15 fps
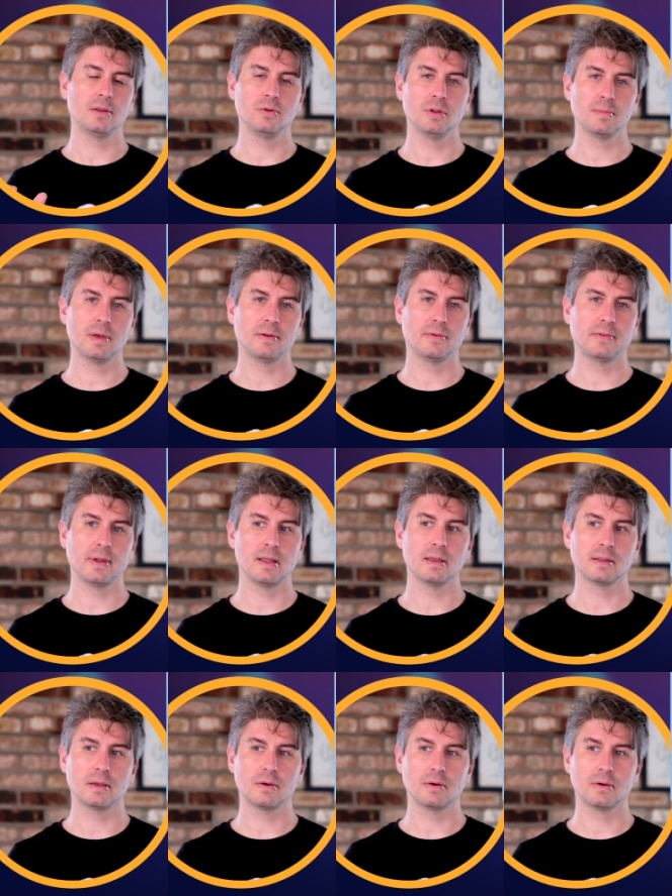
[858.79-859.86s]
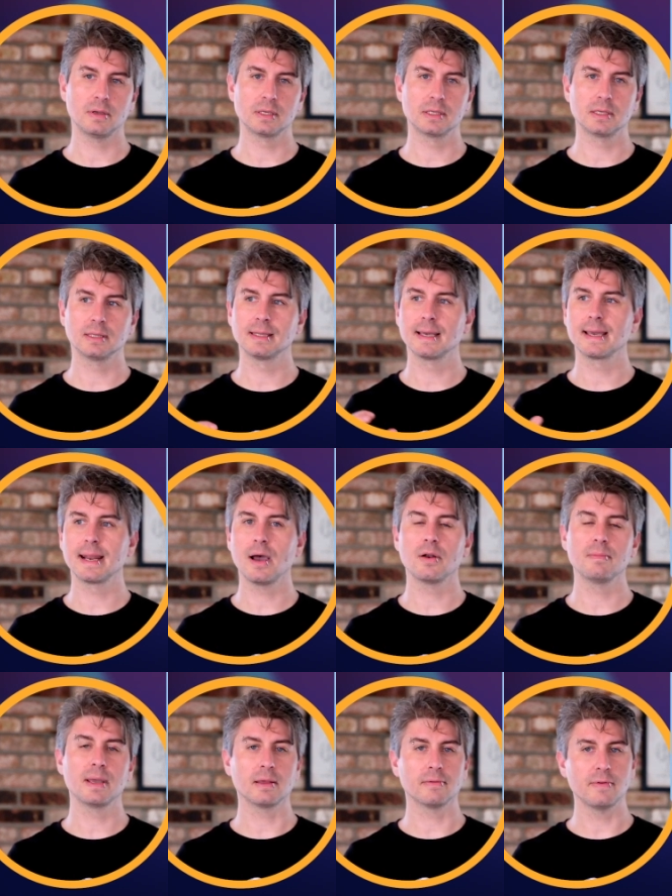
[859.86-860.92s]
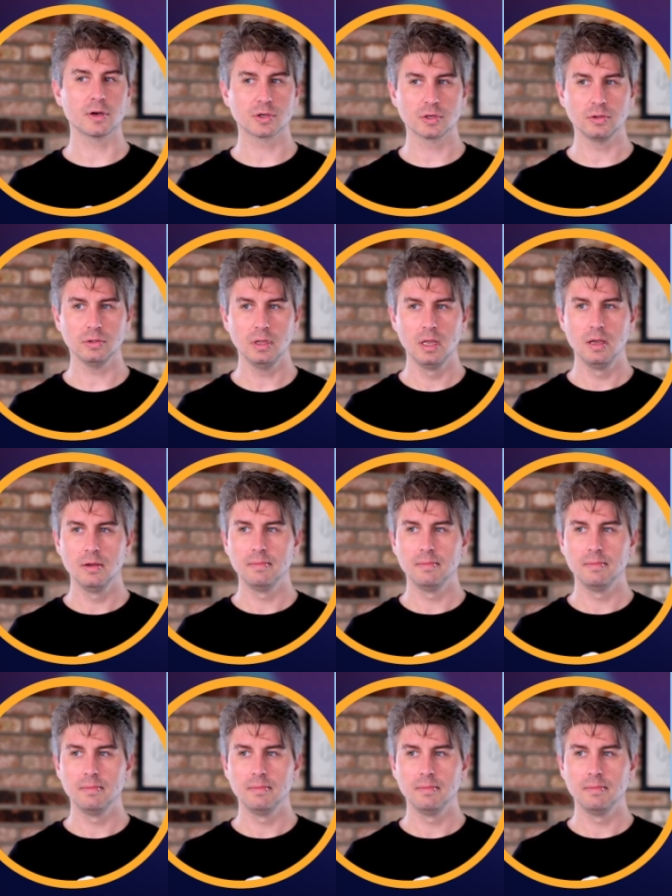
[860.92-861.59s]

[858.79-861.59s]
The only amount of styling there is to lay it out and make it functional,